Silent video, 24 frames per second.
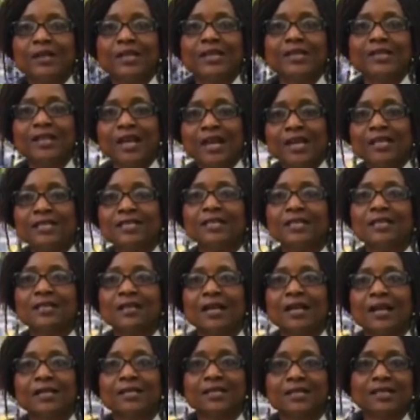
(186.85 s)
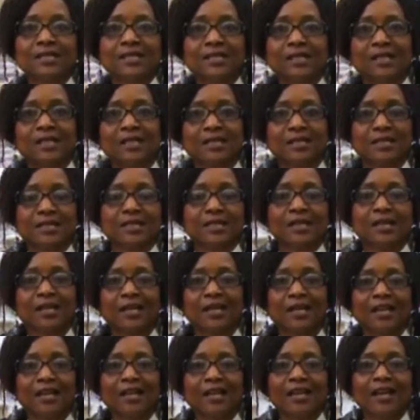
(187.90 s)
1996,
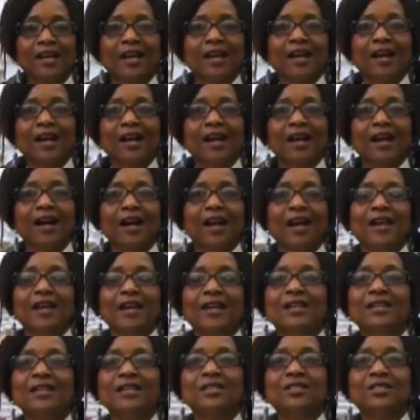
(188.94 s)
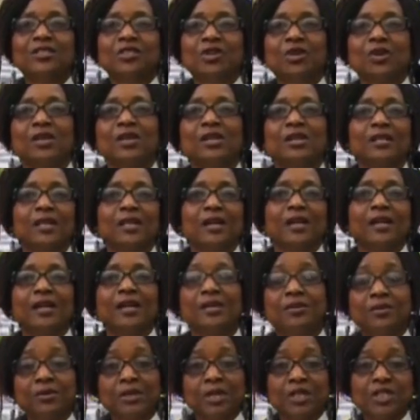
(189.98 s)
I joined the
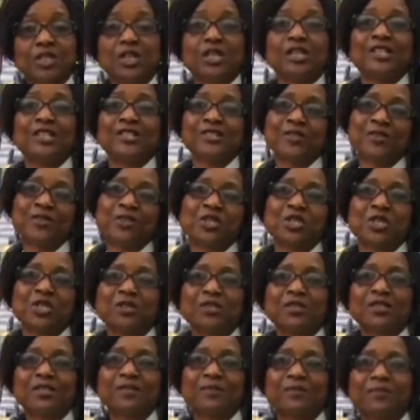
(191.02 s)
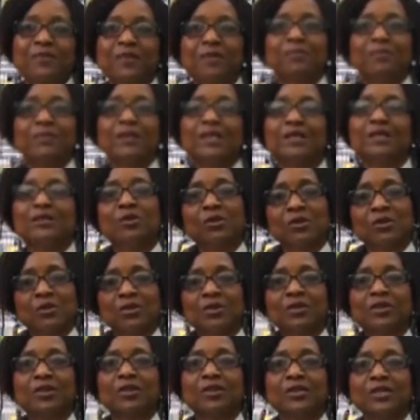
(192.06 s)
education institutions from the local
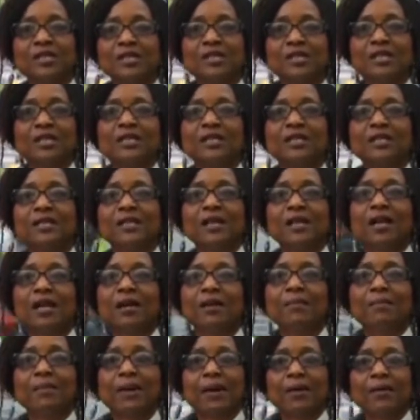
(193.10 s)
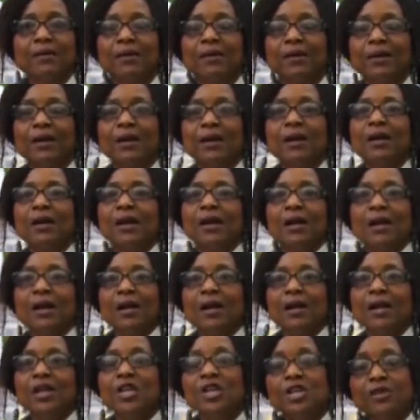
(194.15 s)
authority,
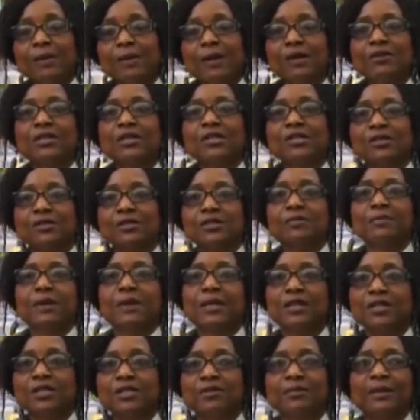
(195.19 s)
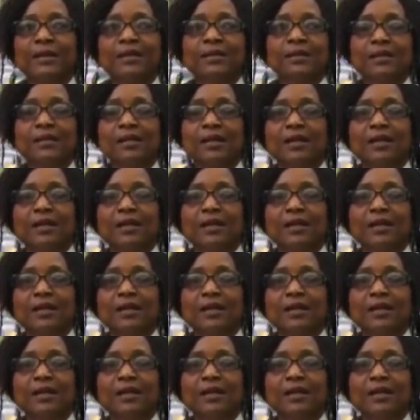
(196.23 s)
human resource management.